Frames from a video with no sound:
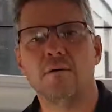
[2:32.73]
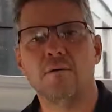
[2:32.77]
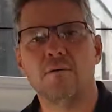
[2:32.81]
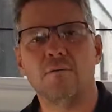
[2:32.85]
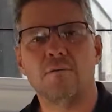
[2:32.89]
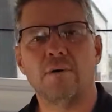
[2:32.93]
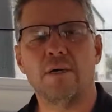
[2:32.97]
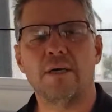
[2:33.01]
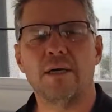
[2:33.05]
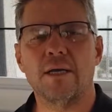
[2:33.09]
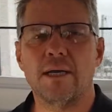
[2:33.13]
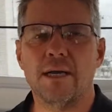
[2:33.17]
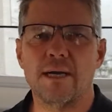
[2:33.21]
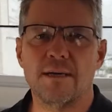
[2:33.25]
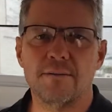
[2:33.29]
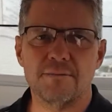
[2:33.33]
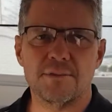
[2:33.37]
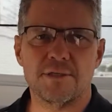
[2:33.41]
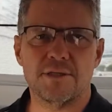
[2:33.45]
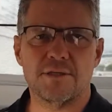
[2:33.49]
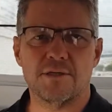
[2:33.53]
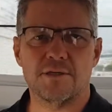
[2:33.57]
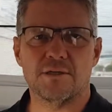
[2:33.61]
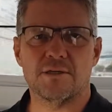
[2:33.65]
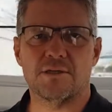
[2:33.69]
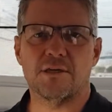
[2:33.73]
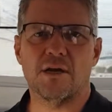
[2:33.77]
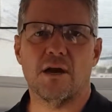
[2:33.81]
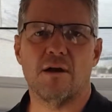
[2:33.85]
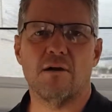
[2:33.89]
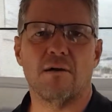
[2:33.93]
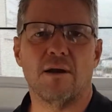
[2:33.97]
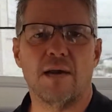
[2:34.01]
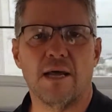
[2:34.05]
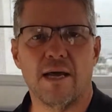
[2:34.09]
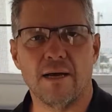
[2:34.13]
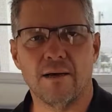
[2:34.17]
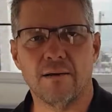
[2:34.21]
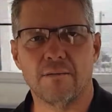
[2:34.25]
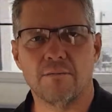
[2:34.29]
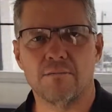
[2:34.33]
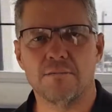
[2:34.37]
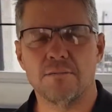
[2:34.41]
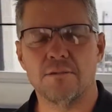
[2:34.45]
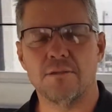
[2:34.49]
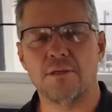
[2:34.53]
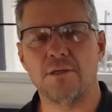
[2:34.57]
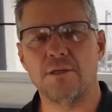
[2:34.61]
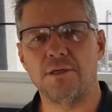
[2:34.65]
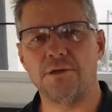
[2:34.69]
When it comes to solar,
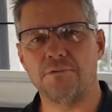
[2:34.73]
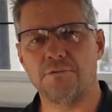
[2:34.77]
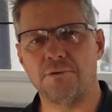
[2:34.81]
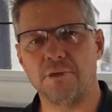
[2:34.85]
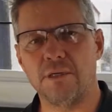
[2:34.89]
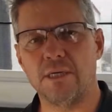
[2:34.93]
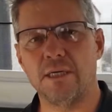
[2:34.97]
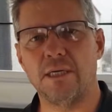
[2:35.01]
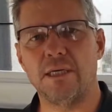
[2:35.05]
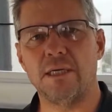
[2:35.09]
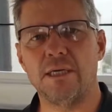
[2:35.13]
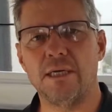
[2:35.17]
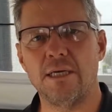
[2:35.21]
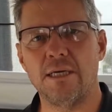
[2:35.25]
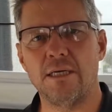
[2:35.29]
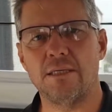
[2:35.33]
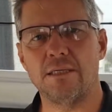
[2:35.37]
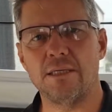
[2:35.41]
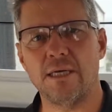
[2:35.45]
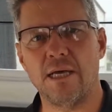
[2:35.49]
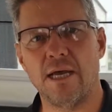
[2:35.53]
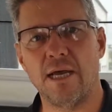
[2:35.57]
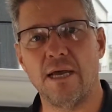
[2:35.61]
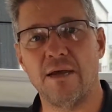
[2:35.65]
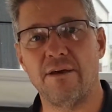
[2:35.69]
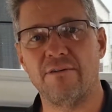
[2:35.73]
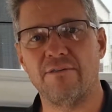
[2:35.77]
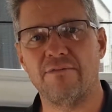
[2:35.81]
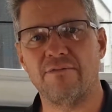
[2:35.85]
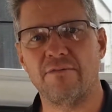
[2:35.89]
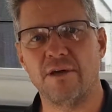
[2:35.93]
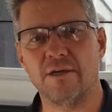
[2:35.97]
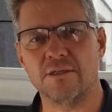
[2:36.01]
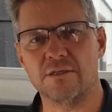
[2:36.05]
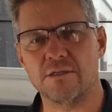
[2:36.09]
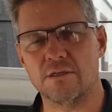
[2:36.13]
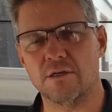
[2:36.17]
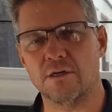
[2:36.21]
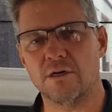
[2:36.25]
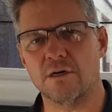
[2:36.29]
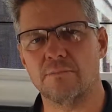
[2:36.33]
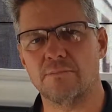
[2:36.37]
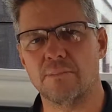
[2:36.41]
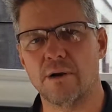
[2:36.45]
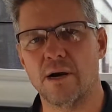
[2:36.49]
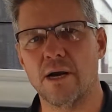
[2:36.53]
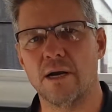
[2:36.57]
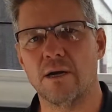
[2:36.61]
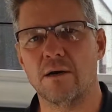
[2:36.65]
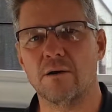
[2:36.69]
you really need to have a circuit
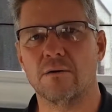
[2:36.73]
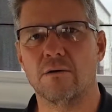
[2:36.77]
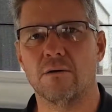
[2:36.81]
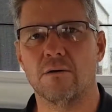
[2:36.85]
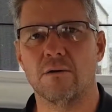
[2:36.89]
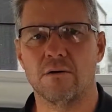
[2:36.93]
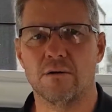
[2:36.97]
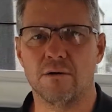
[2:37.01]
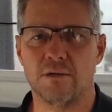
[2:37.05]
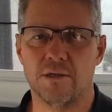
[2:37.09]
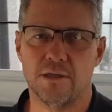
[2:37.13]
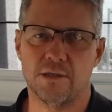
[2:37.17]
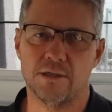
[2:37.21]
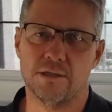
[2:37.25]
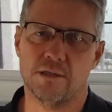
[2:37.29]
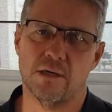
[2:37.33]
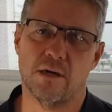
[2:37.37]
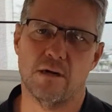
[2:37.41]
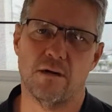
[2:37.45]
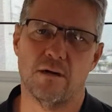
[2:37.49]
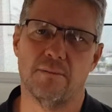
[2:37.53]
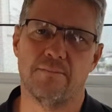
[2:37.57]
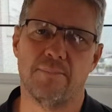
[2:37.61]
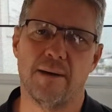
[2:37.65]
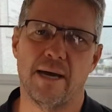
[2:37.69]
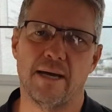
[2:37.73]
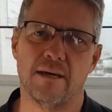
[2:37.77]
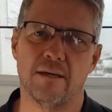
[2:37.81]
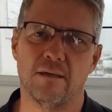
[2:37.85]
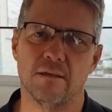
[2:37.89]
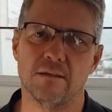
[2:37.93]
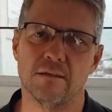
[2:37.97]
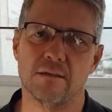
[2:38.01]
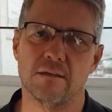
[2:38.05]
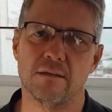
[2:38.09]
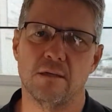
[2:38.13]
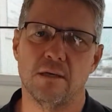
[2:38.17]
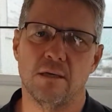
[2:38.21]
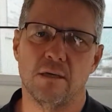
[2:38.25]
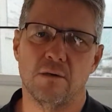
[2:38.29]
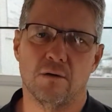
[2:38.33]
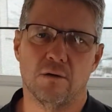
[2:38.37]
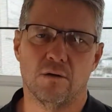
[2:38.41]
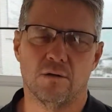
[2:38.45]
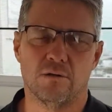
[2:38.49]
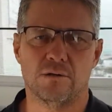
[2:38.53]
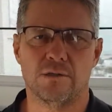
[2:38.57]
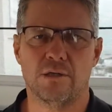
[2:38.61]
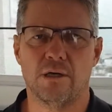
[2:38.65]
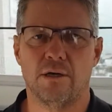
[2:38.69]
breaker on your solar panels,
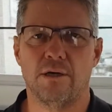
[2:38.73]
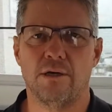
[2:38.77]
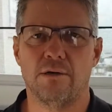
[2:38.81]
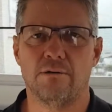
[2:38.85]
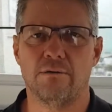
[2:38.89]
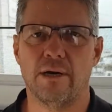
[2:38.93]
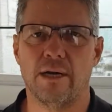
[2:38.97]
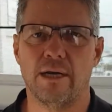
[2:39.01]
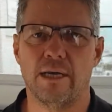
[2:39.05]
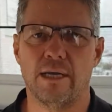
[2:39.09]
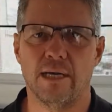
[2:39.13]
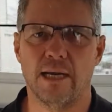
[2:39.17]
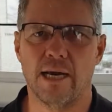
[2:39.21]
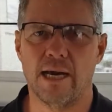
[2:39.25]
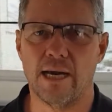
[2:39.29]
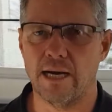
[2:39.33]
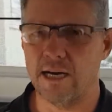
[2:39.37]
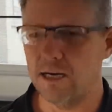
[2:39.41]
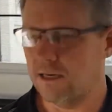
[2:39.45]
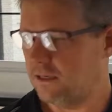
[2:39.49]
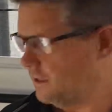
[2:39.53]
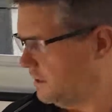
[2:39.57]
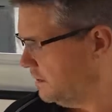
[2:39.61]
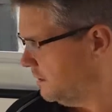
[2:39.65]
also your regulator.